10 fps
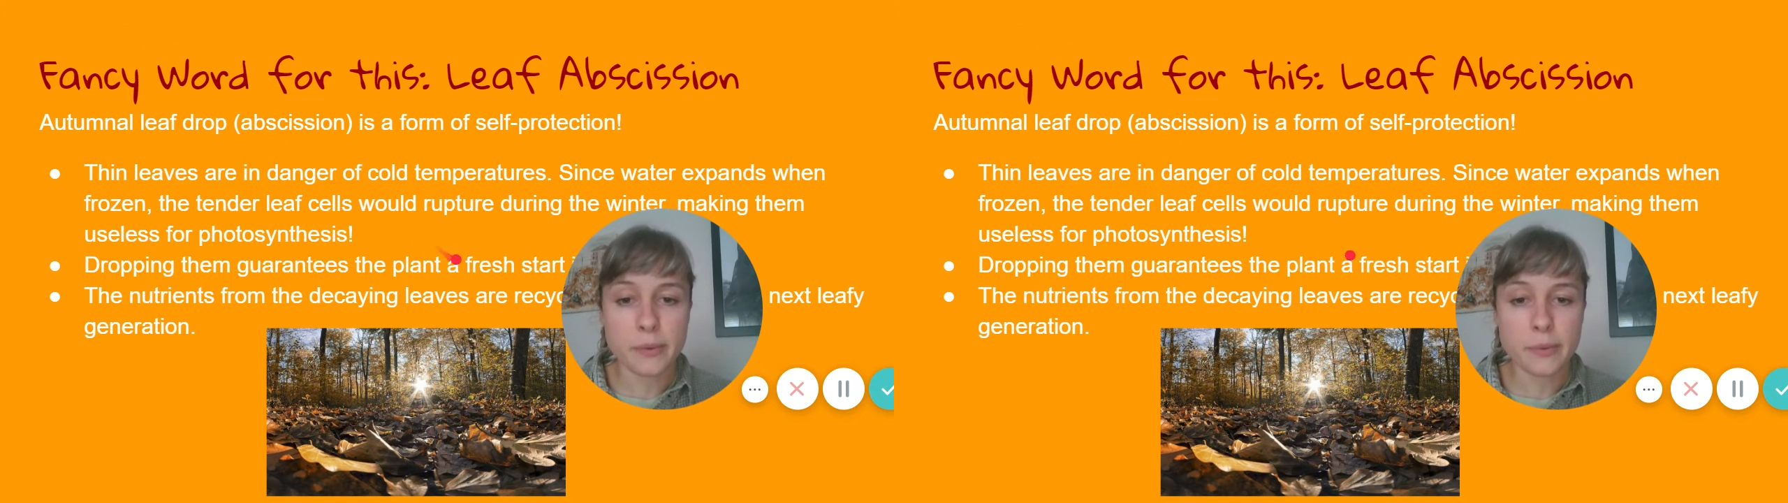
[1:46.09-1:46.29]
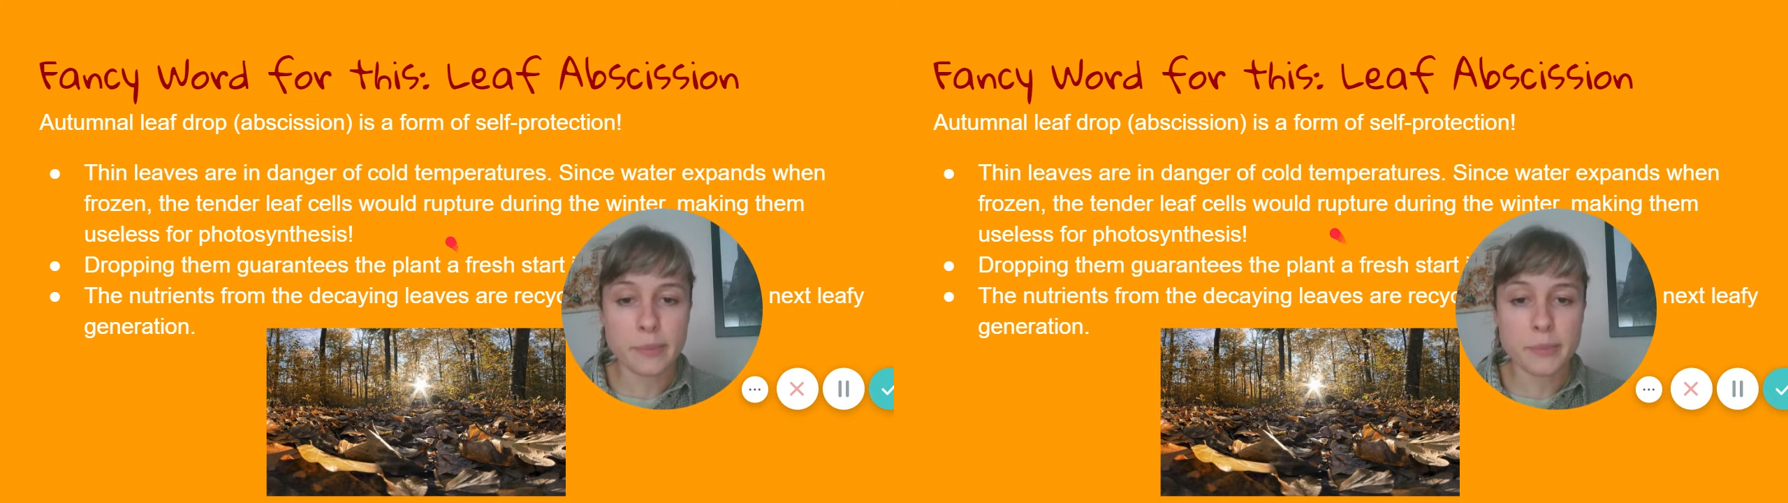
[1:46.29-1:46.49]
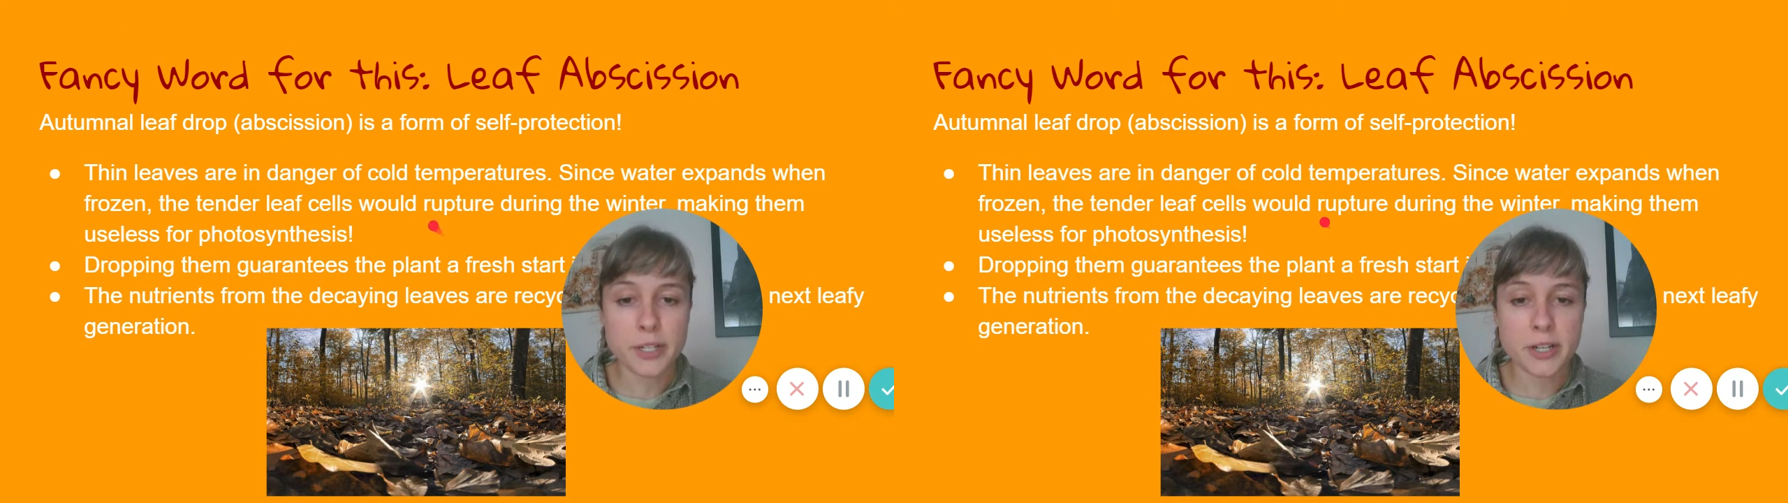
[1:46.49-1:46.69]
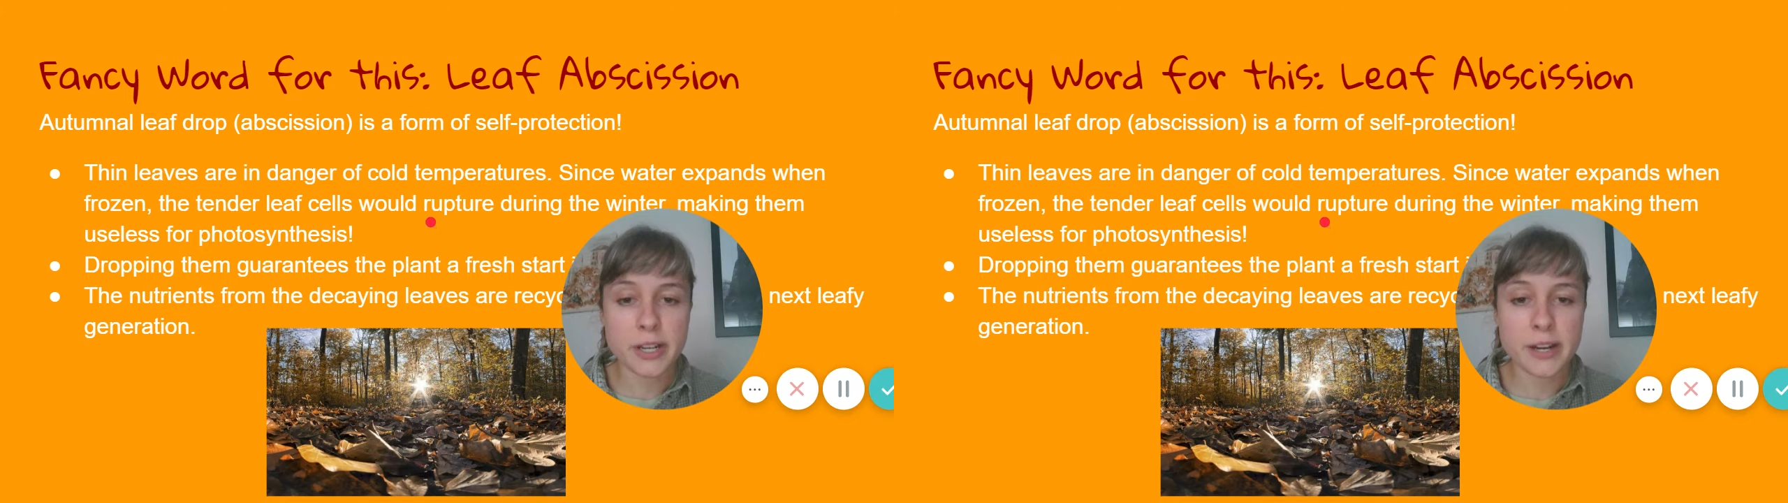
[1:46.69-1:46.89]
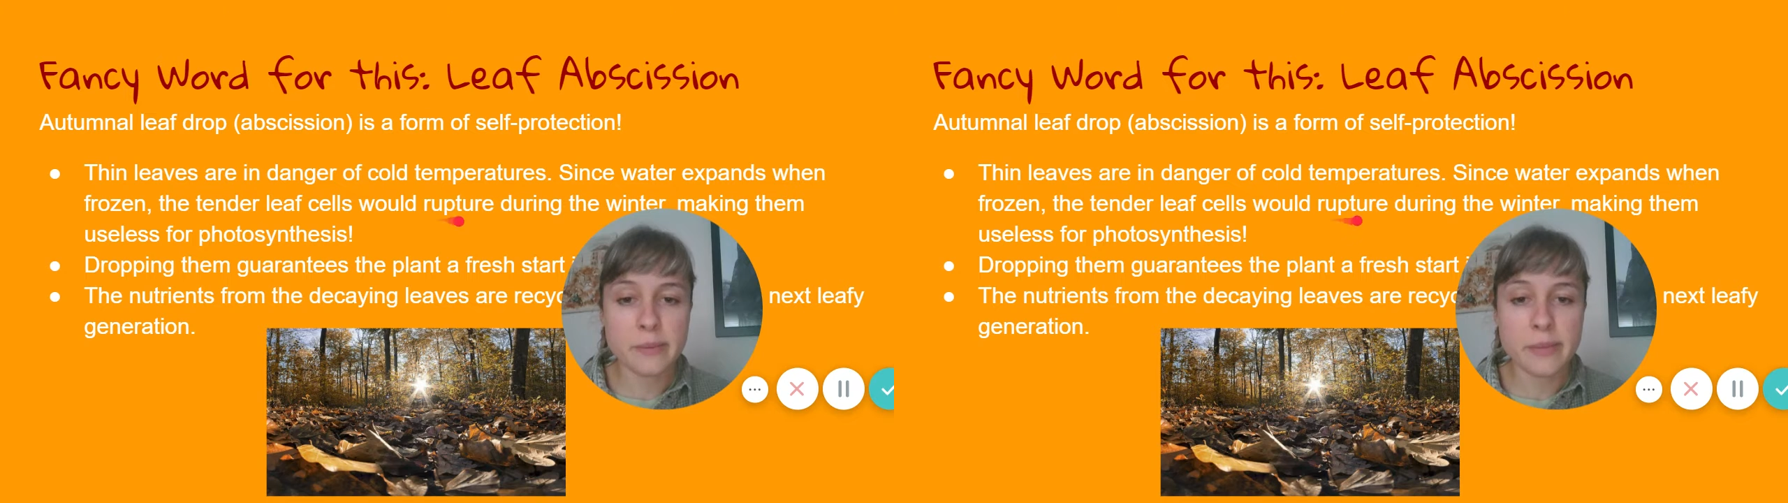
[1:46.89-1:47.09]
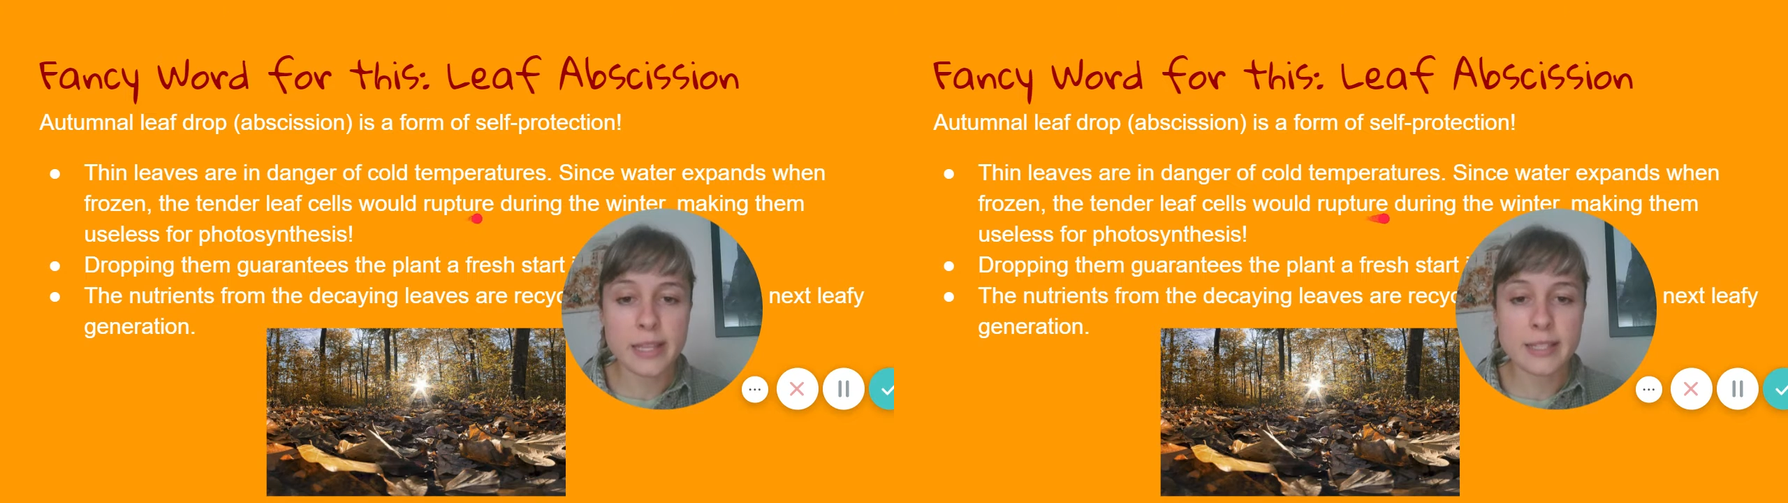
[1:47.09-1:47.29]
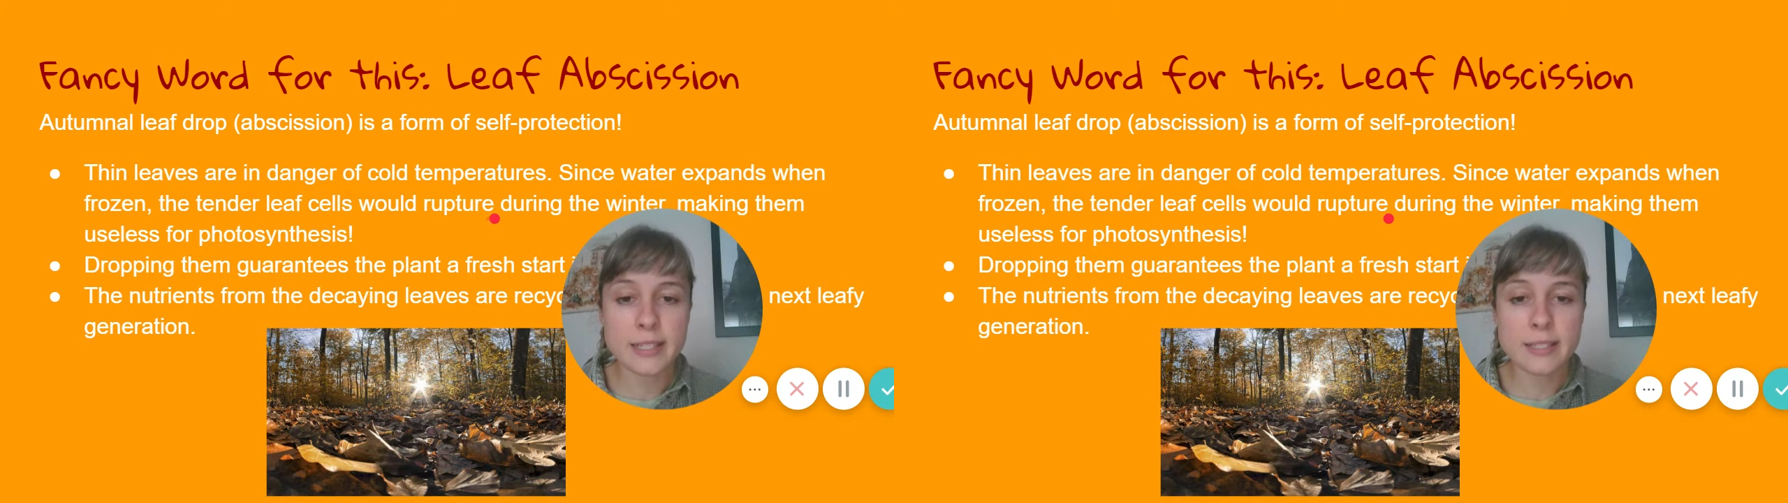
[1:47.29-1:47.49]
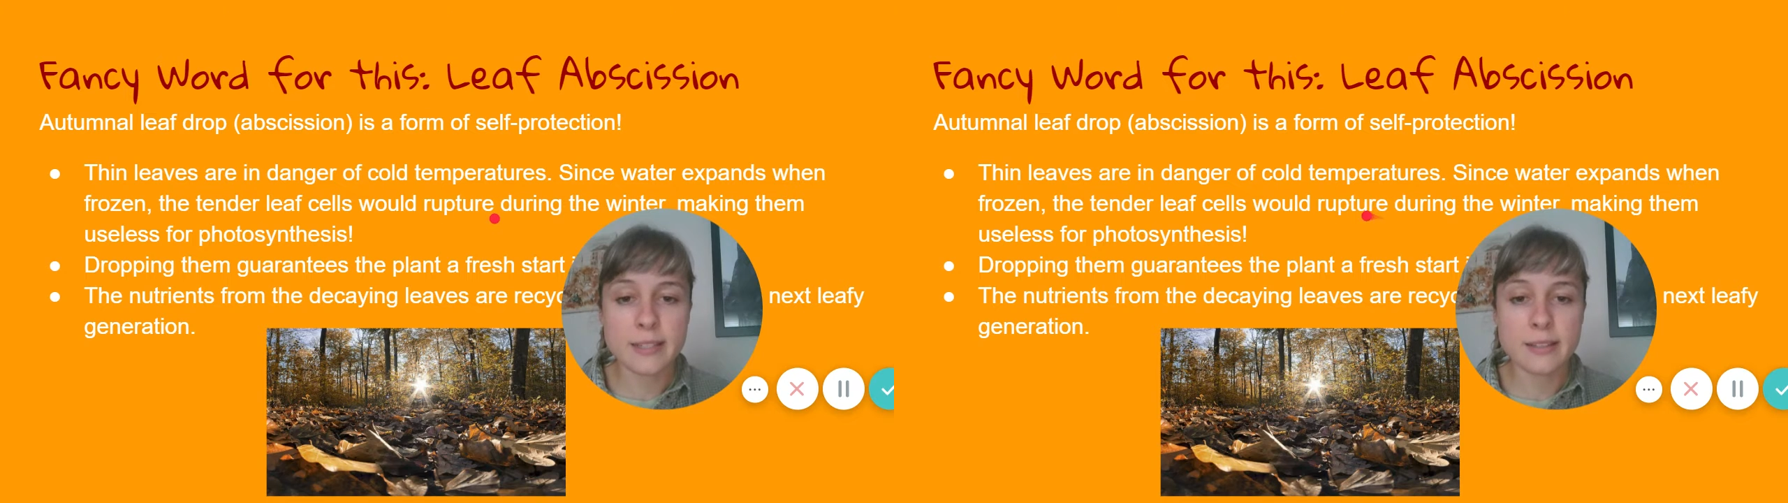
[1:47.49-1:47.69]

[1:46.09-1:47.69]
rupture here means,